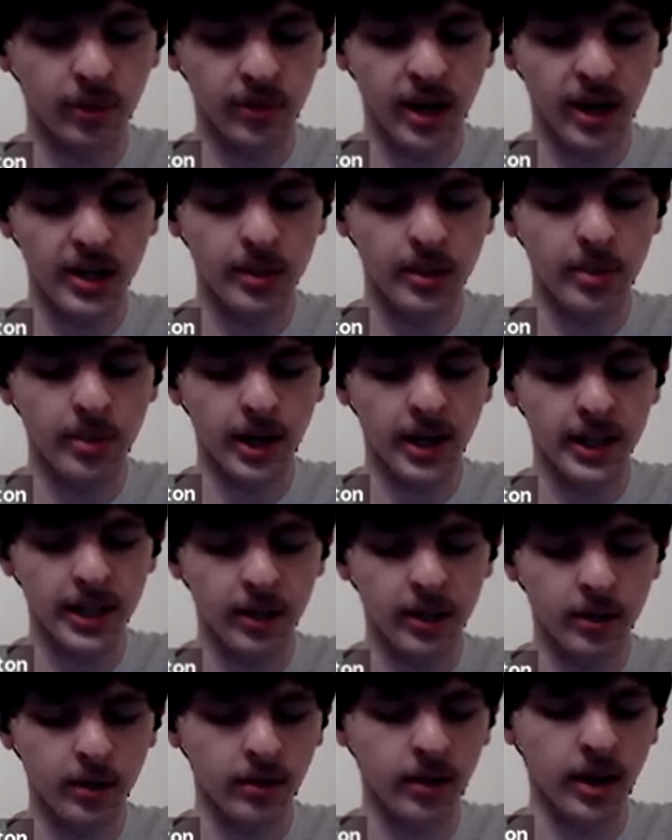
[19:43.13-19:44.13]
provided by
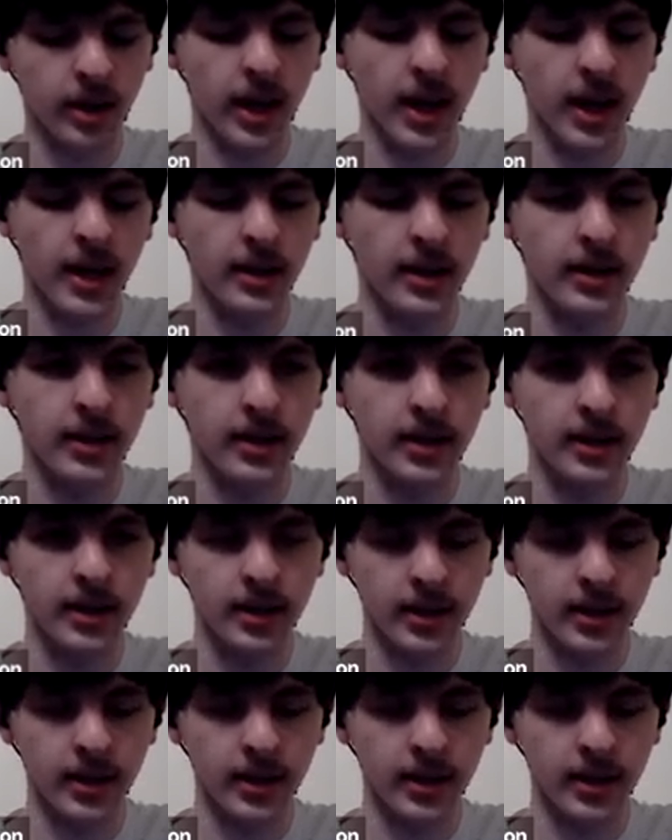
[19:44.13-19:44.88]
Tinkercad